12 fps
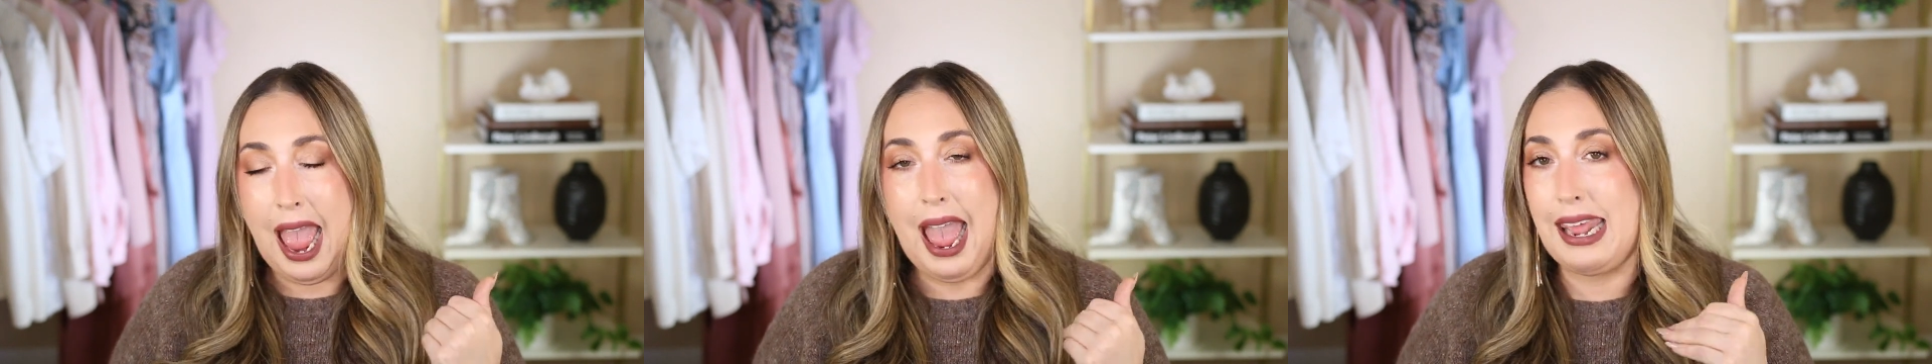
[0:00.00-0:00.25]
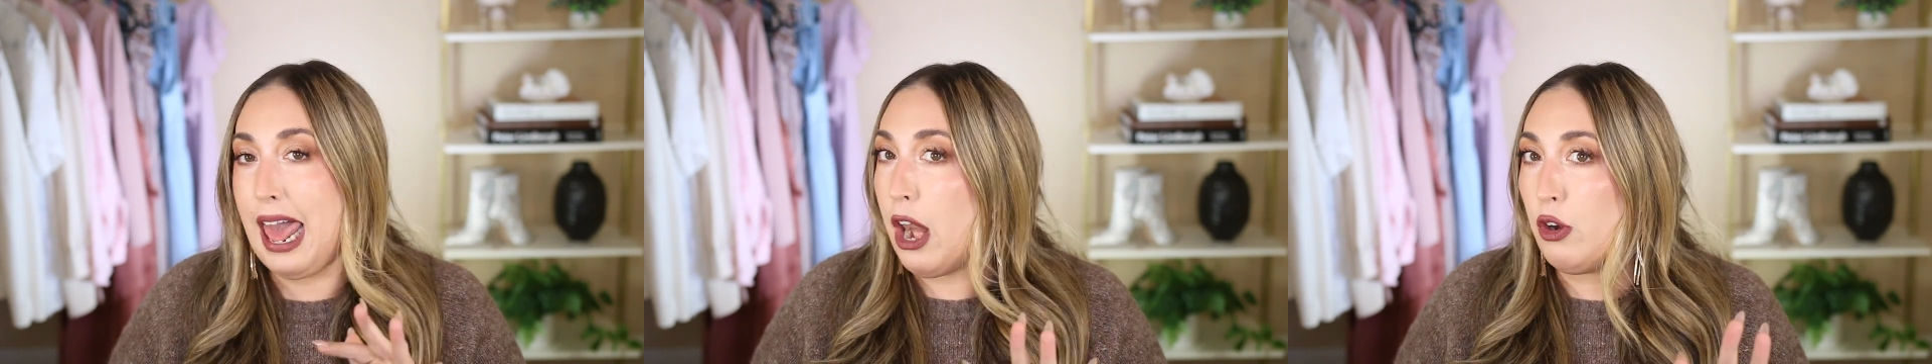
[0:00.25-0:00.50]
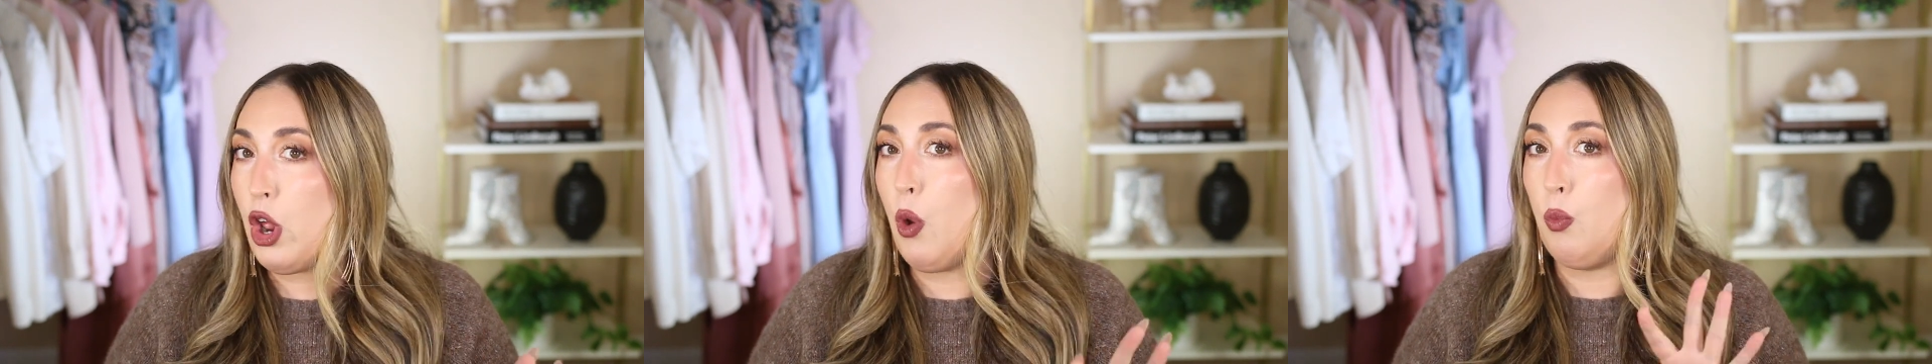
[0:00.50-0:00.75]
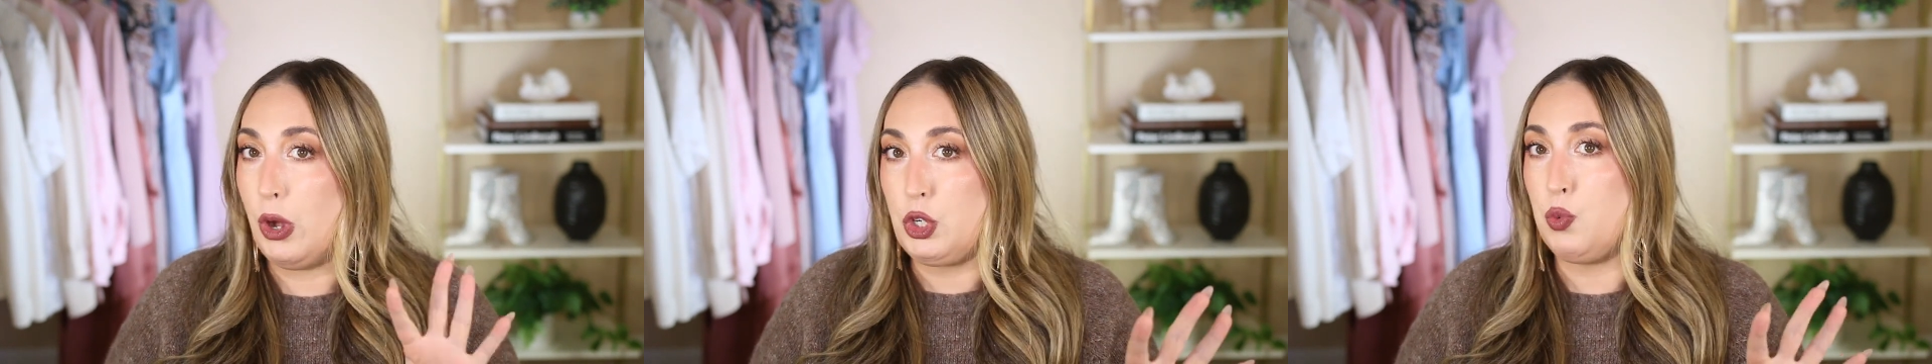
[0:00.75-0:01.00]
and I don't know
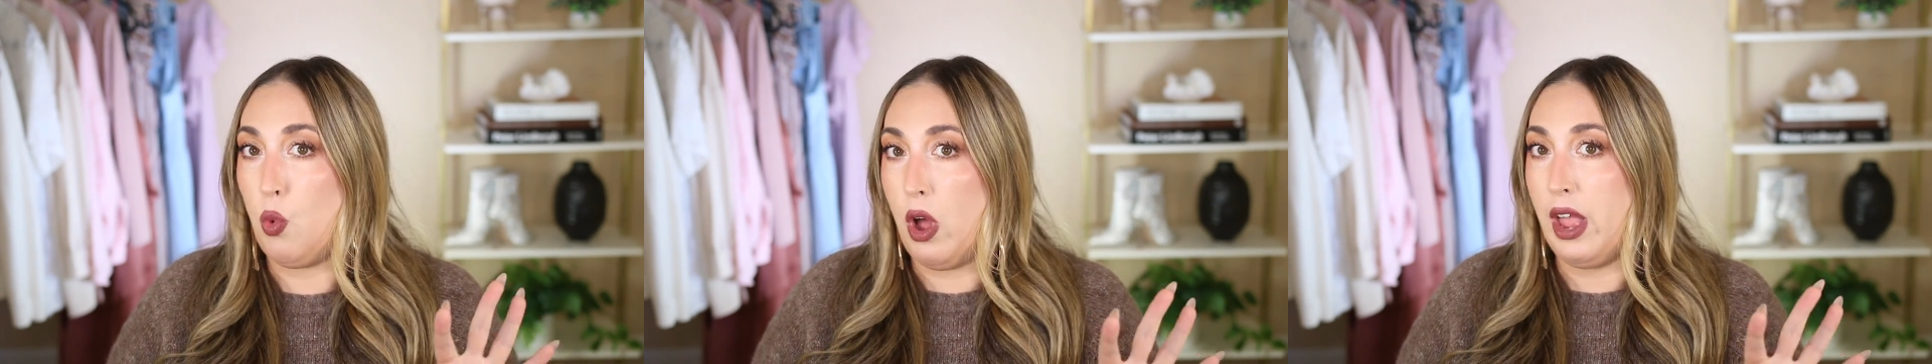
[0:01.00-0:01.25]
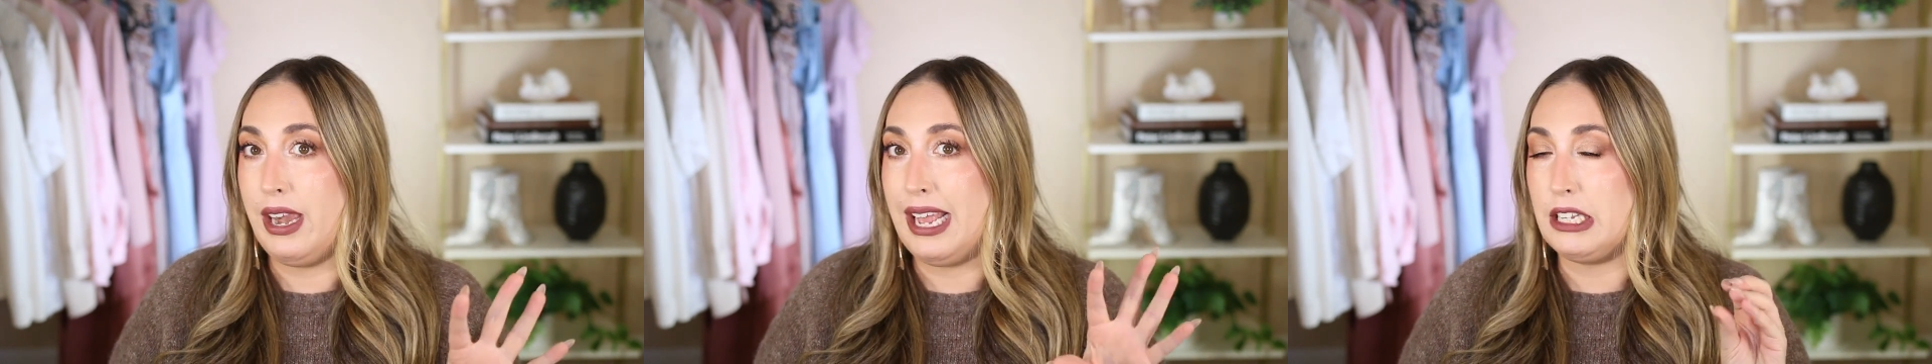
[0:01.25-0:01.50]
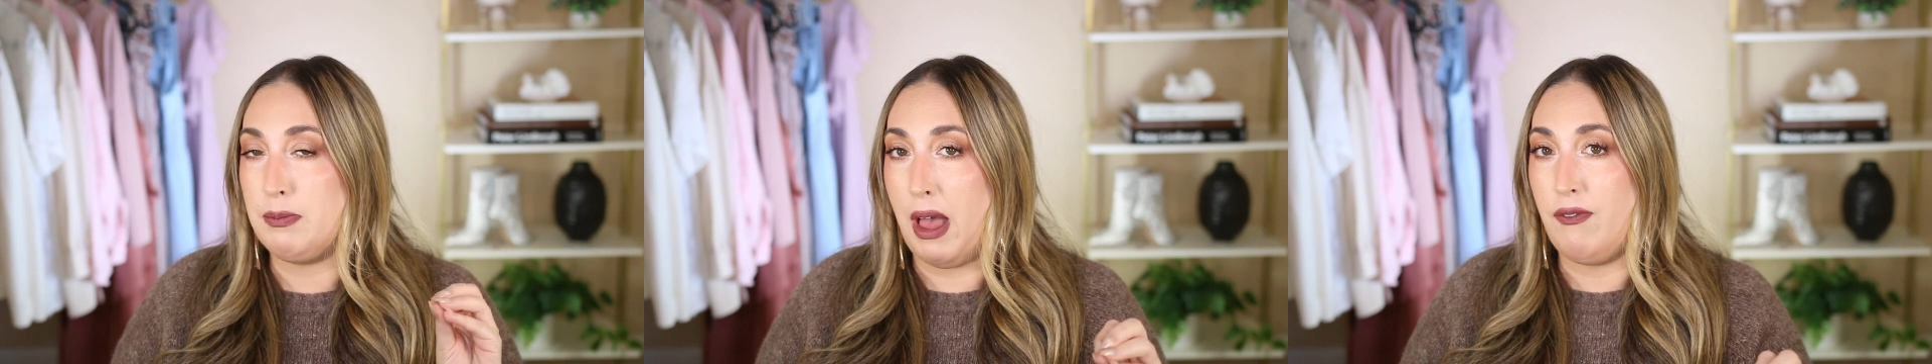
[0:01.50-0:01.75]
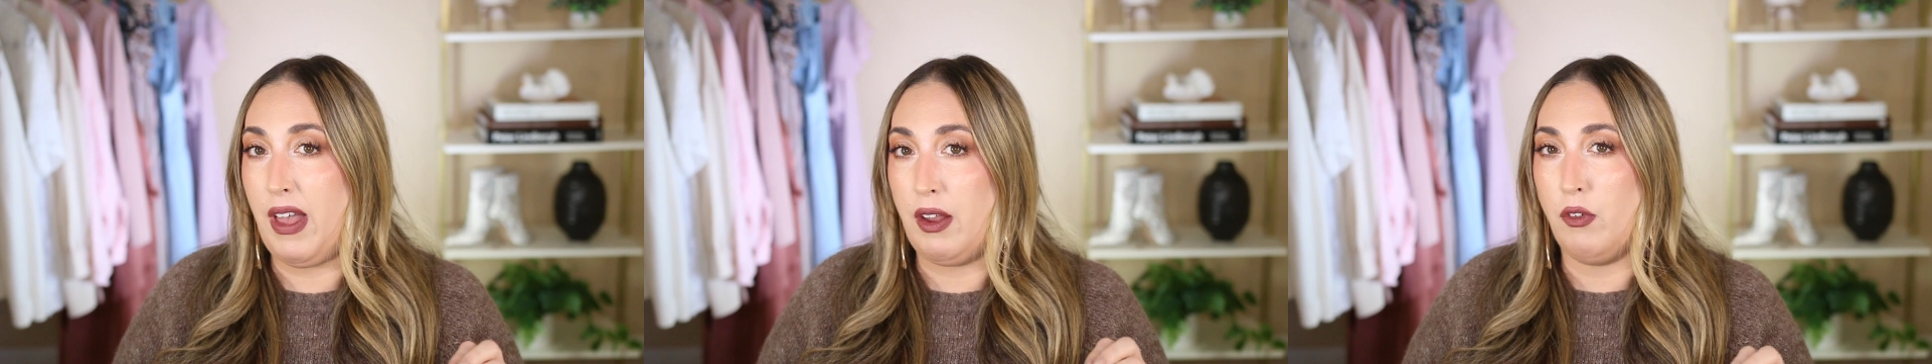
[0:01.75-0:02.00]
which one is
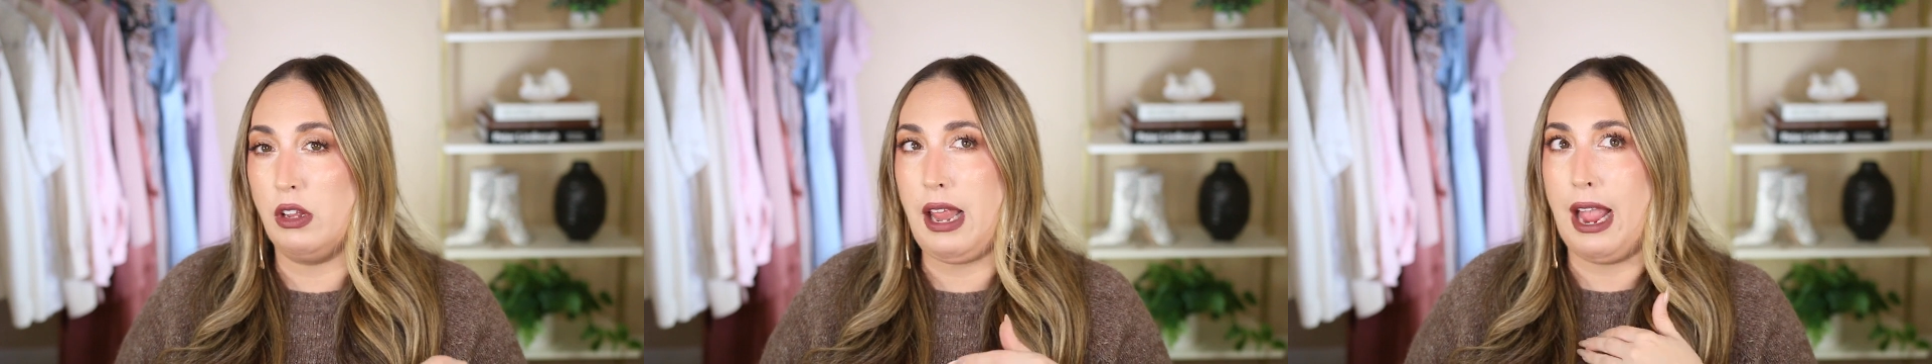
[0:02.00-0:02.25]
my favorite.